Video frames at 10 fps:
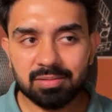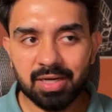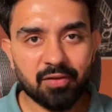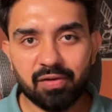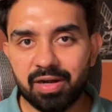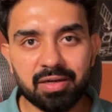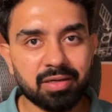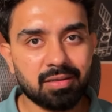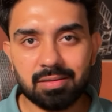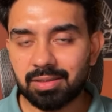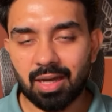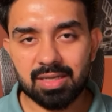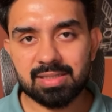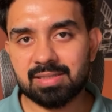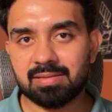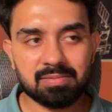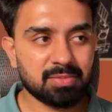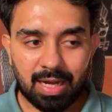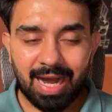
the different tasks,